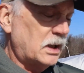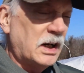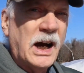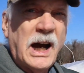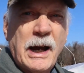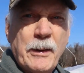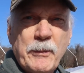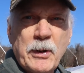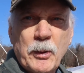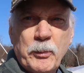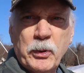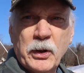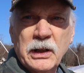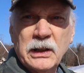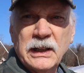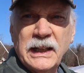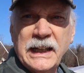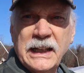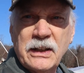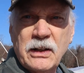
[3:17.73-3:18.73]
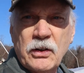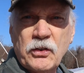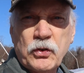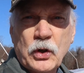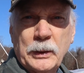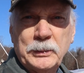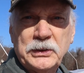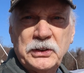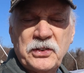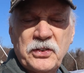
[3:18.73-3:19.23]
I'm going to put a link in the
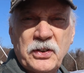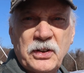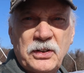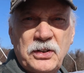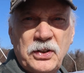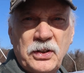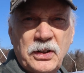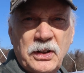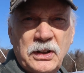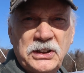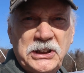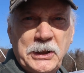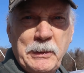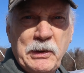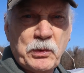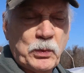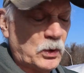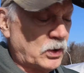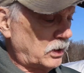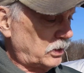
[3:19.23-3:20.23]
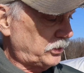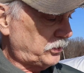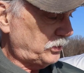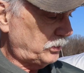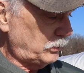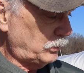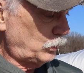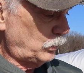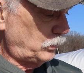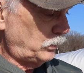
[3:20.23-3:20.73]
description to Jimmy's
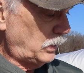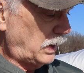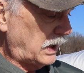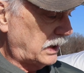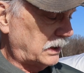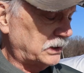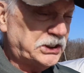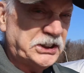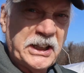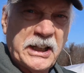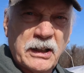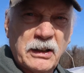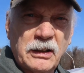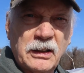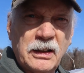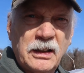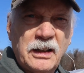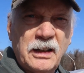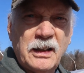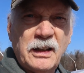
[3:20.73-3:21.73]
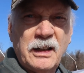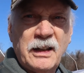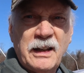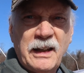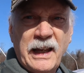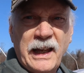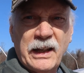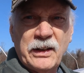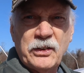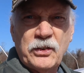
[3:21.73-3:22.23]
World's channel
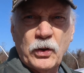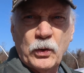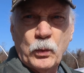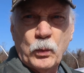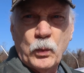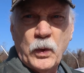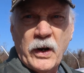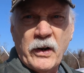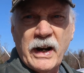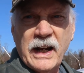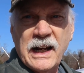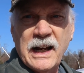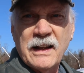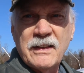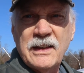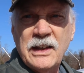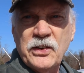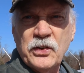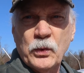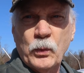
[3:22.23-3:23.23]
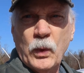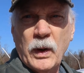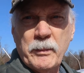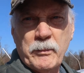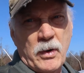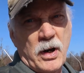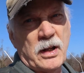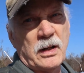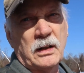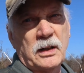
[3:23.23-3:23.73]
and to where I got these and what
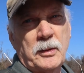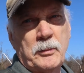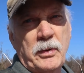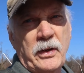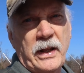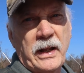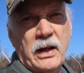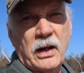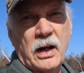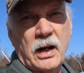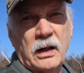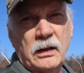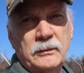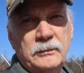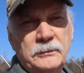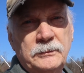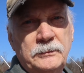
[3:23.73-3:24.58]
model number they are.